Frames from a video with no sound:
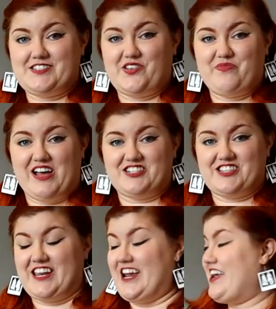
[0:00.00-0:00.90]
it so
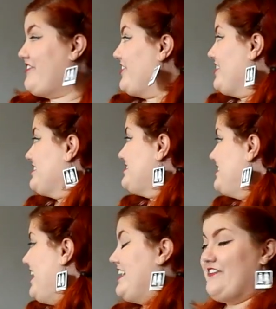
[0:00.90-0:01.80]
much that I never
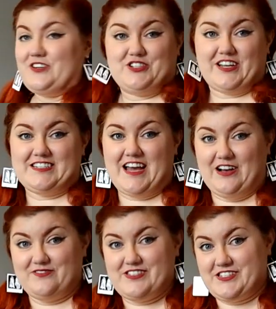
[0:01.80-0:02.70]
took it
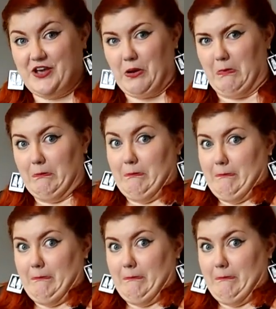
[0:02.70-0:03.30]
down. So.